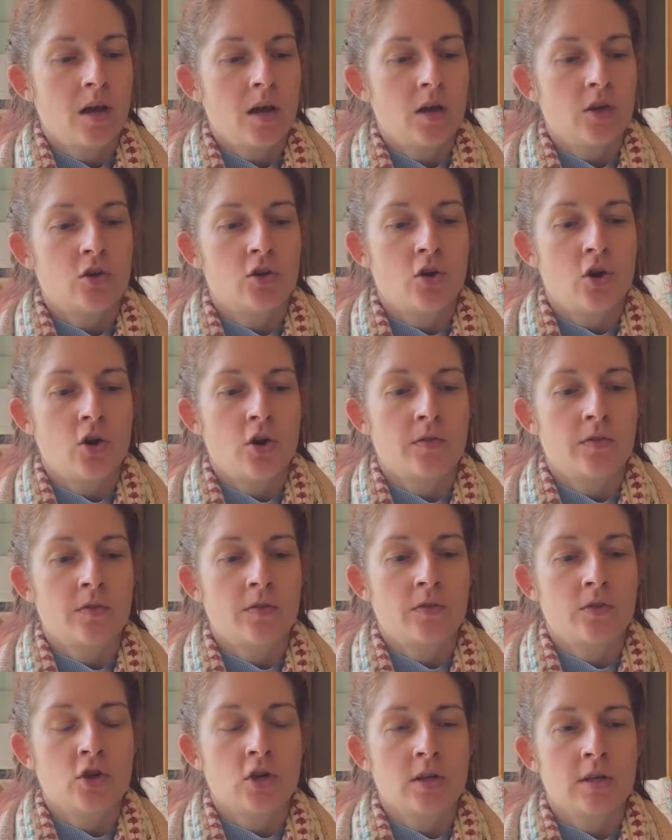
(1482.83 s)
you know,
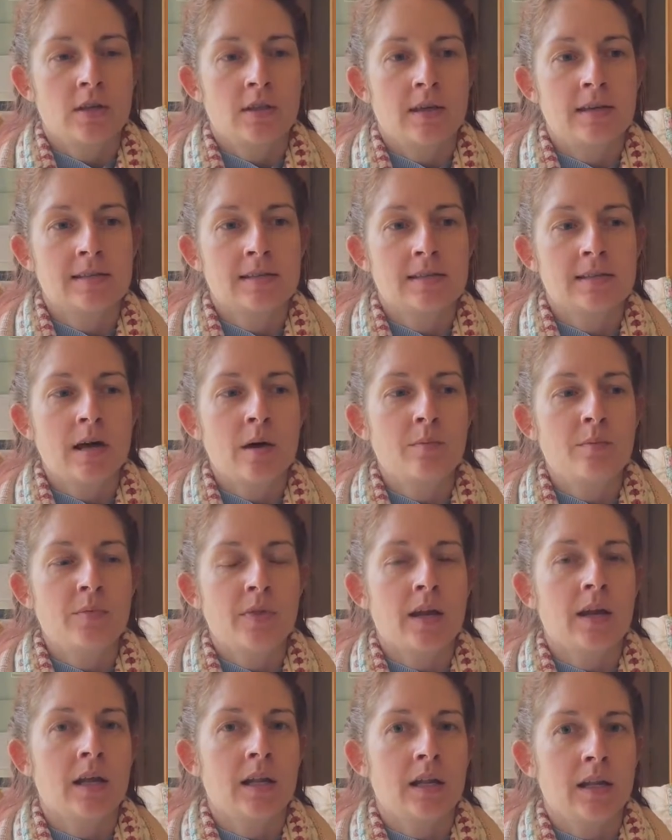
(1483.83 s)
there's some
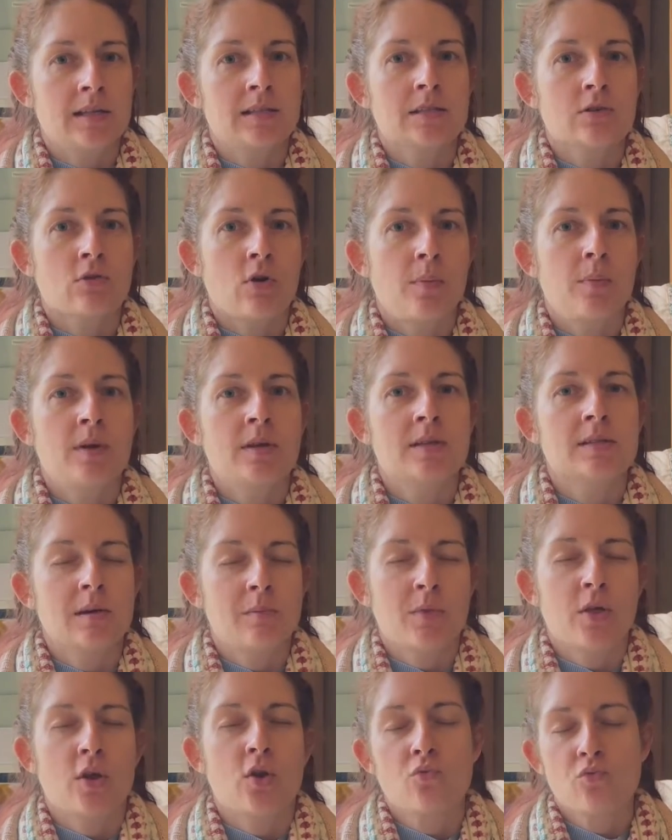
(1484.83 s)
that are less scrappy and
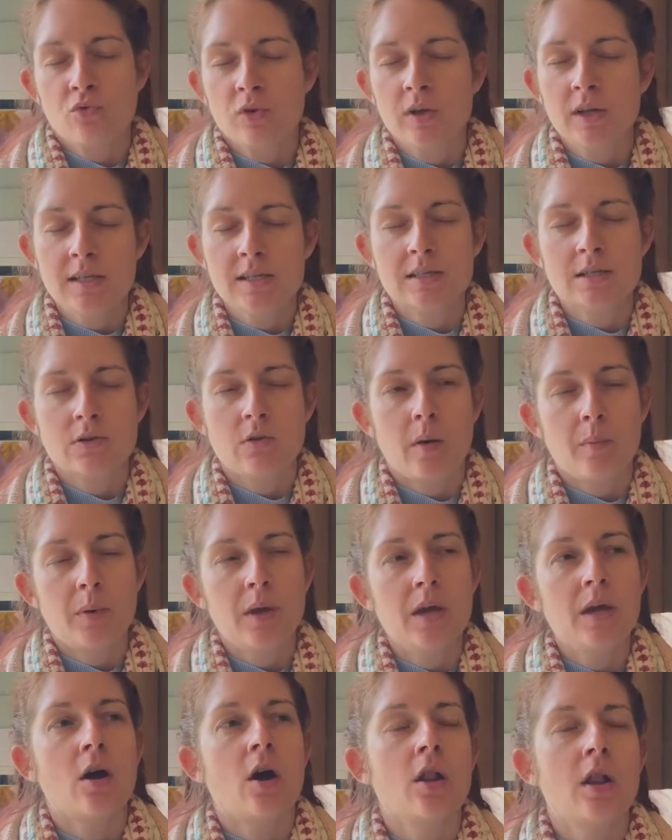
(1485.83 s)
some that are really
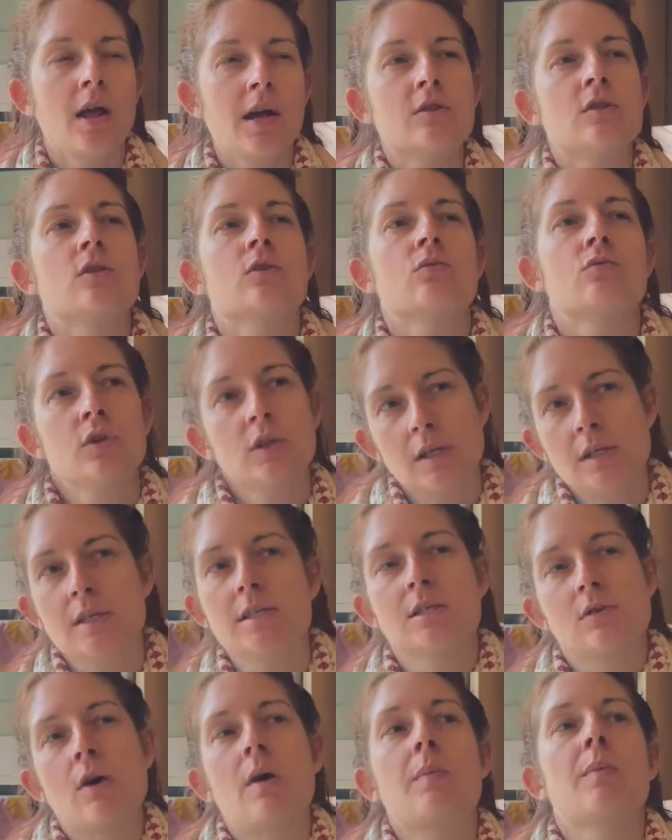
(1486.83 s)
scrappy, and I liked the really
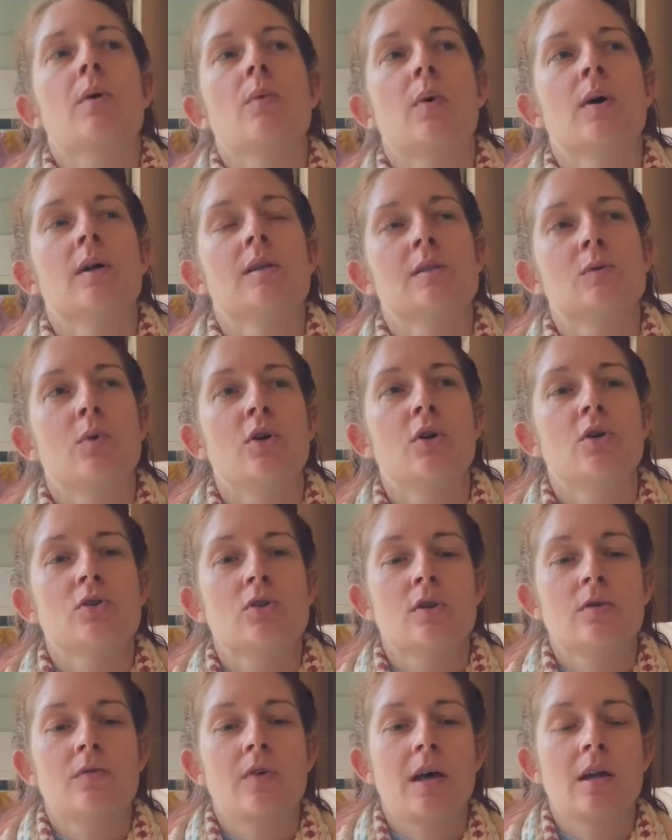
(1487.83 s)
scrappy ones where you
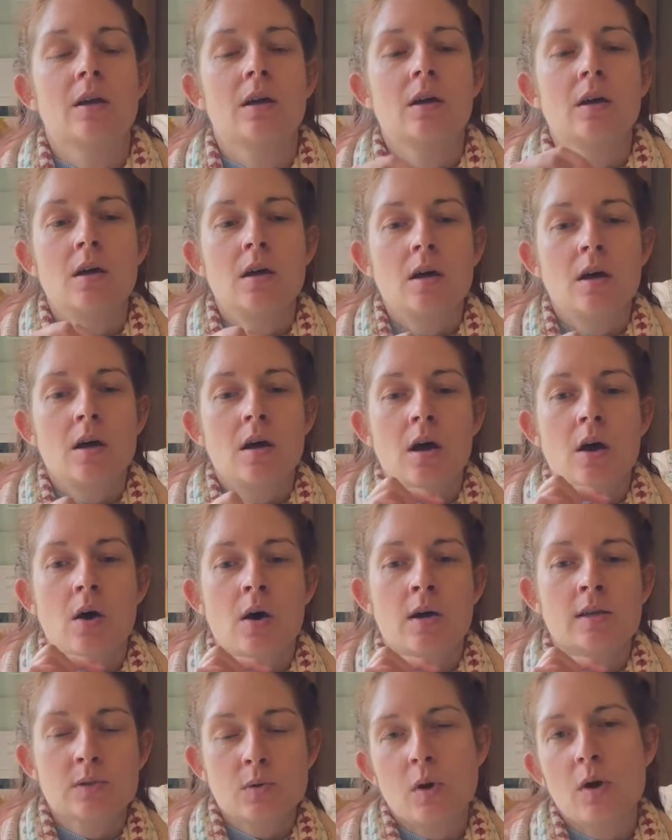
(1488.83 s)
sort of had
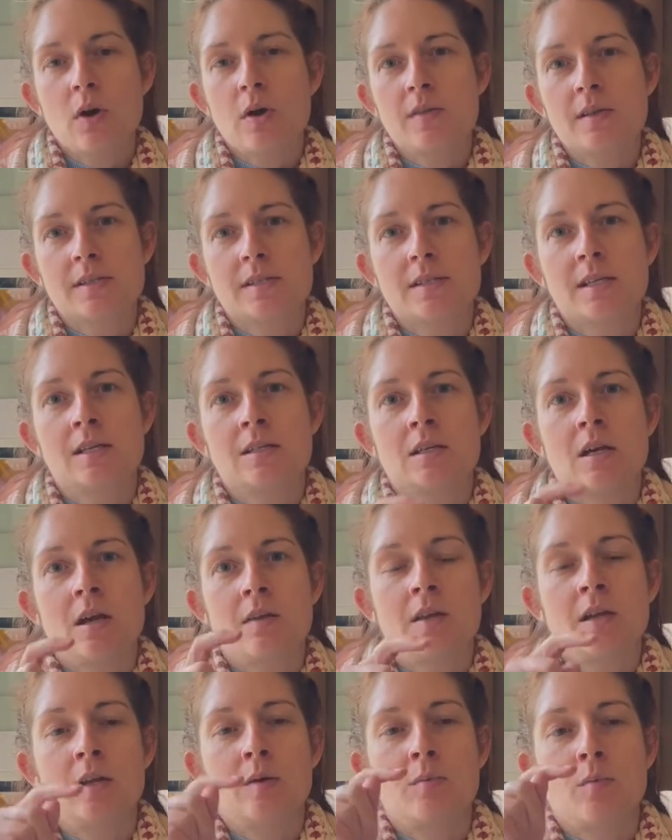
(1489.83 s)
a square in the center, and
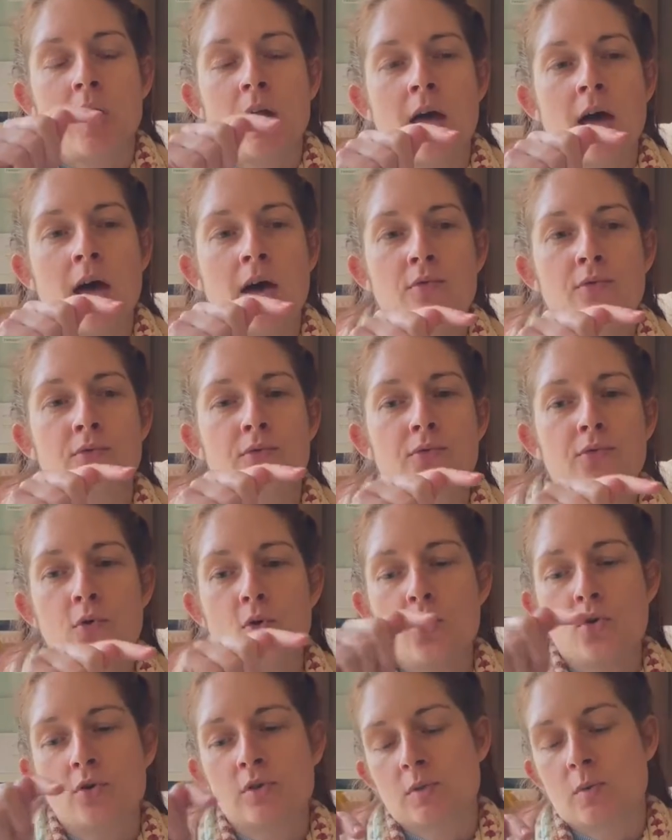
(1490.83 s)
then you might have
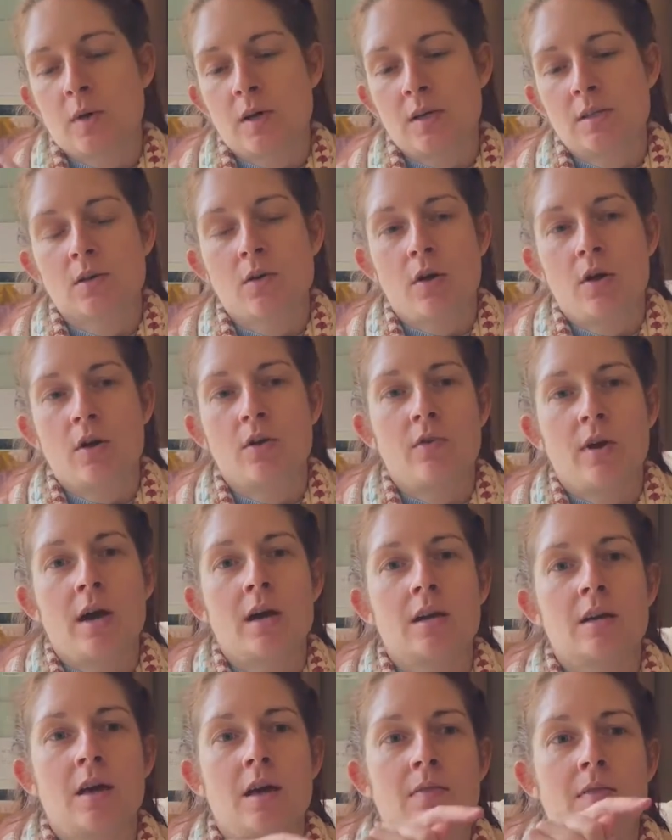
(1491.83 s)
4 squares going
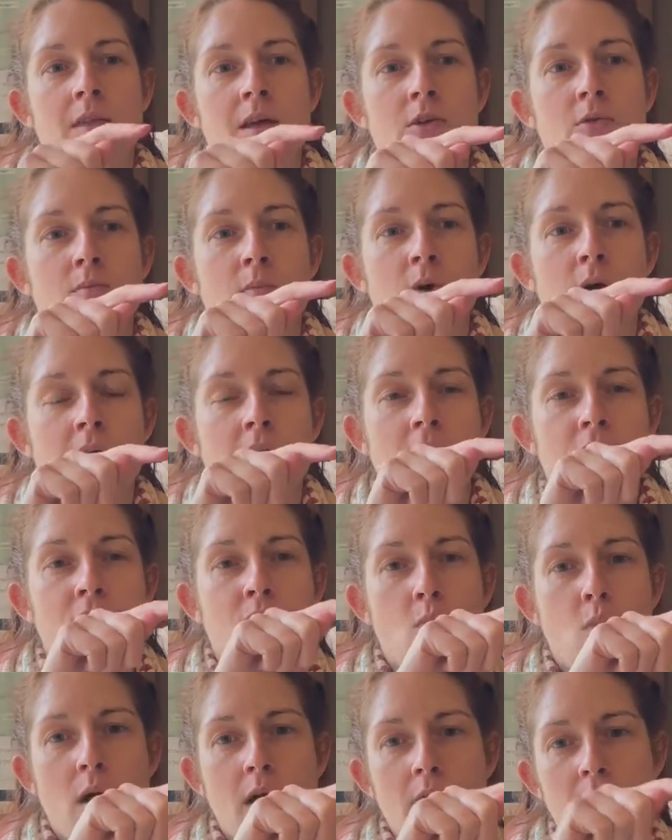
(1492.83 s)
around it, and then you might have
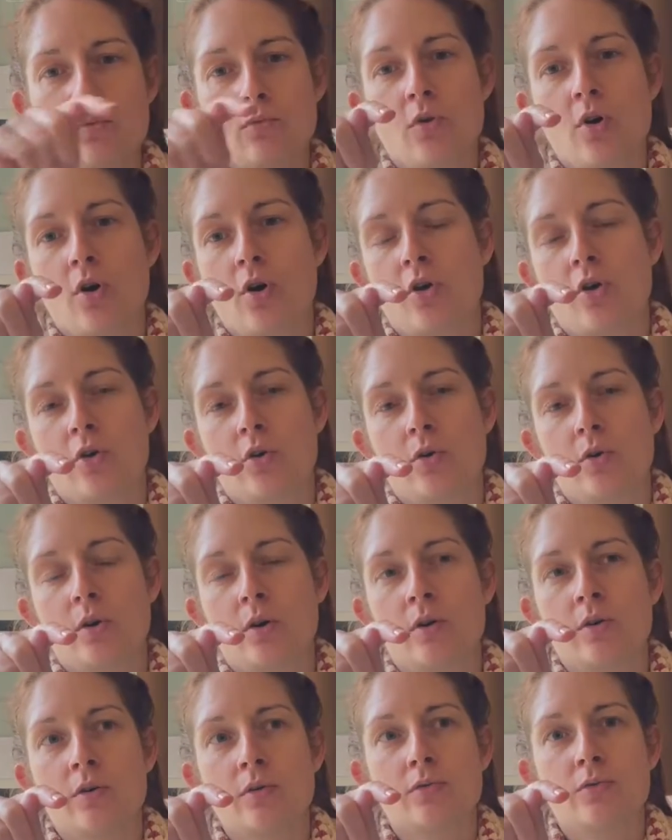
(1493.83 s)
one row
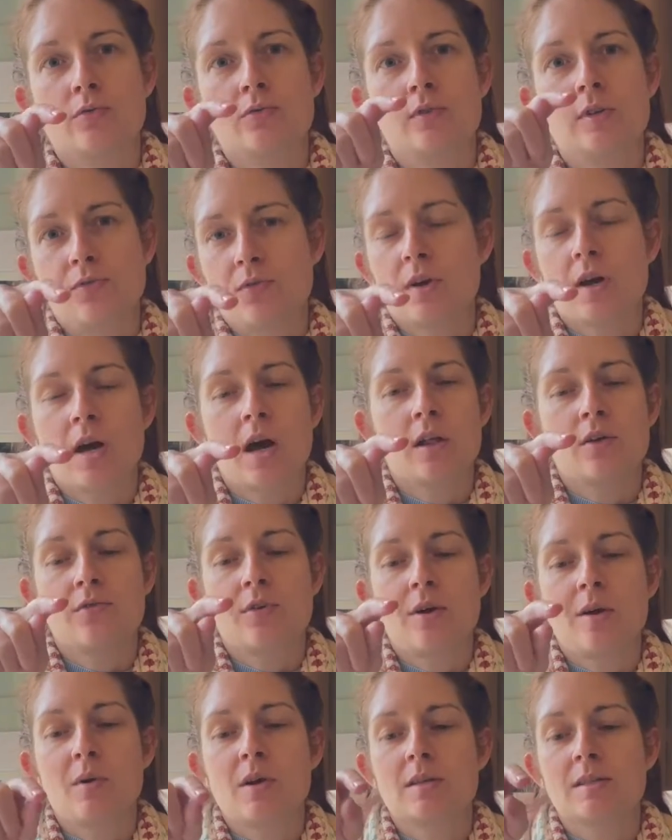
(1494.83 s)
of different color
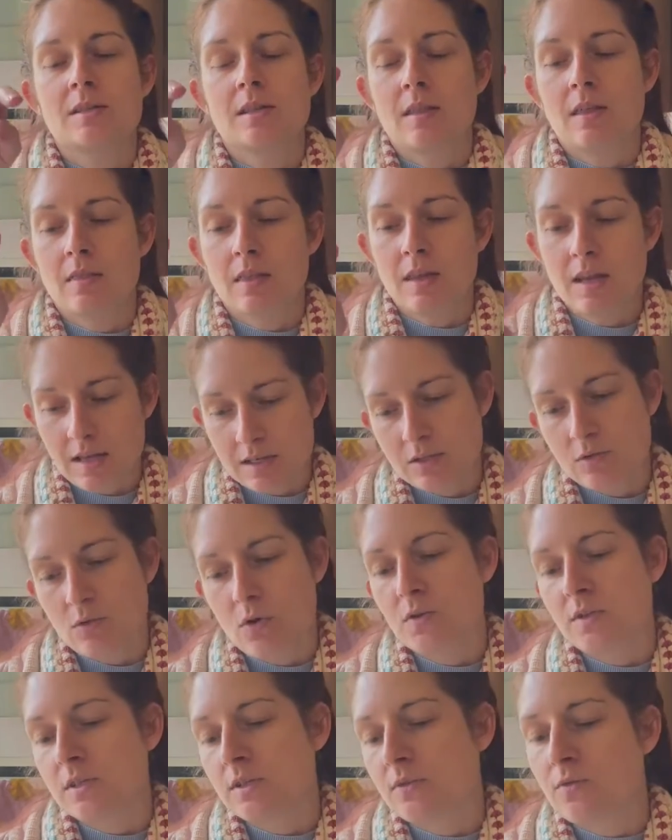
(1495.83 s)
fabrics, and then the next row
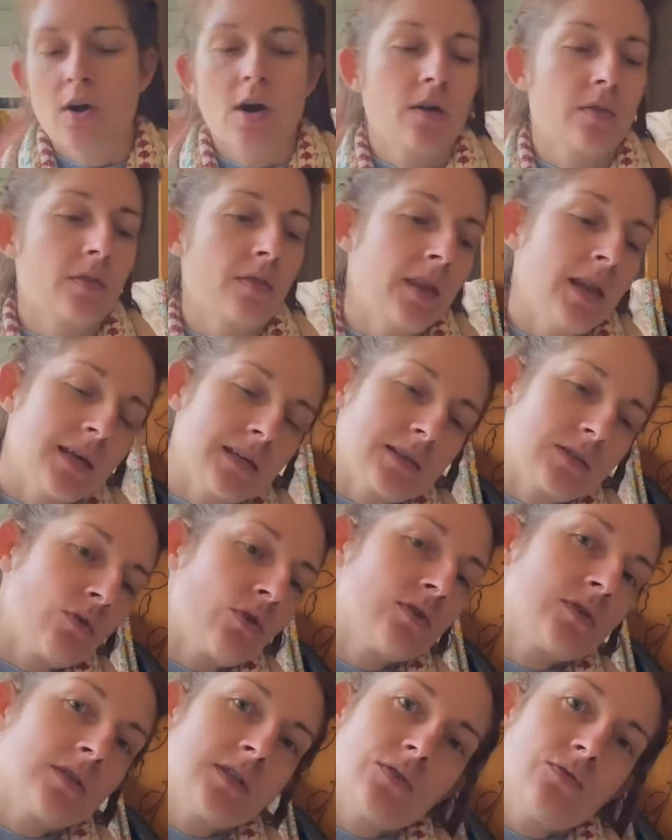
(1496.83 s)
is a different color, and the next row
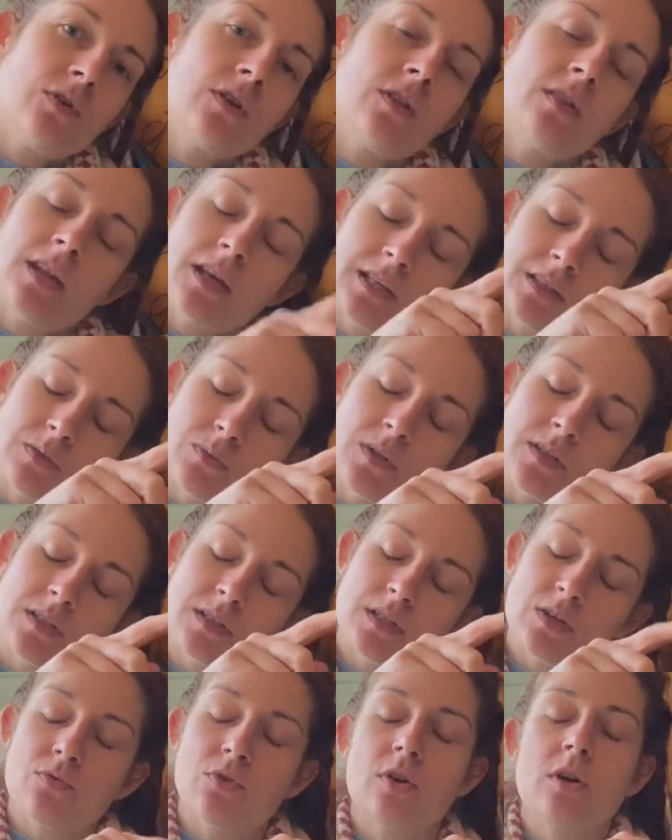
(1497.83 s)
is a different, and the next one's
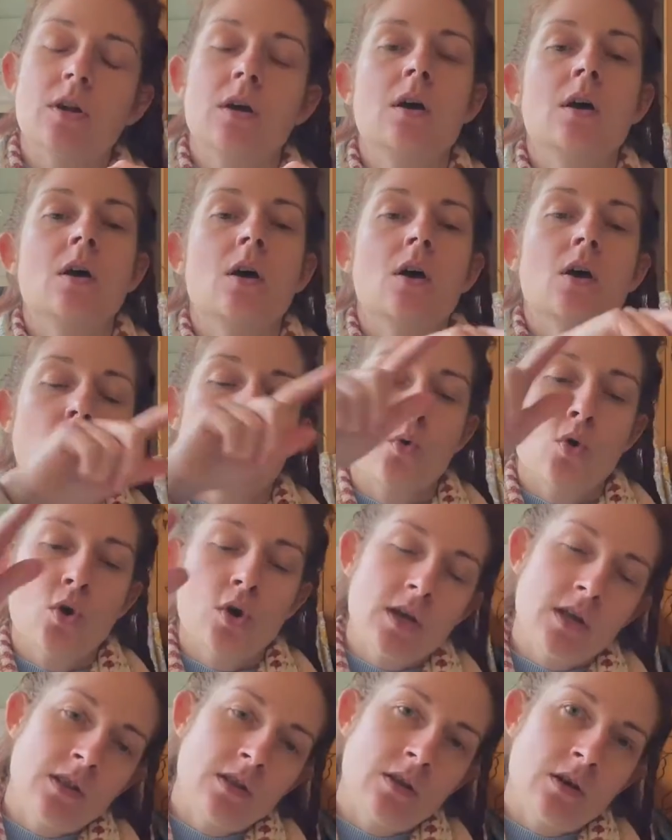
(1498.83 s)
different,
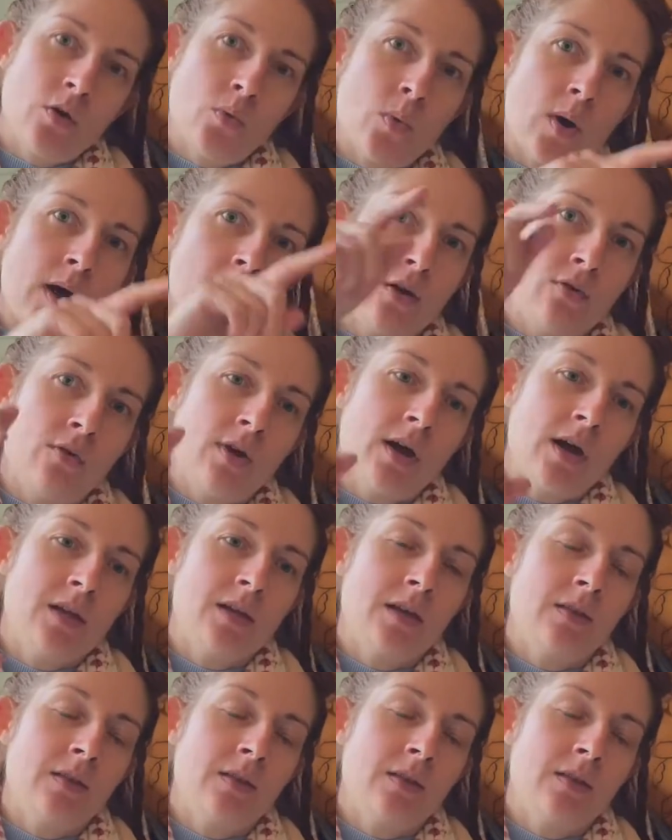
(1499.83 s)
working a way around.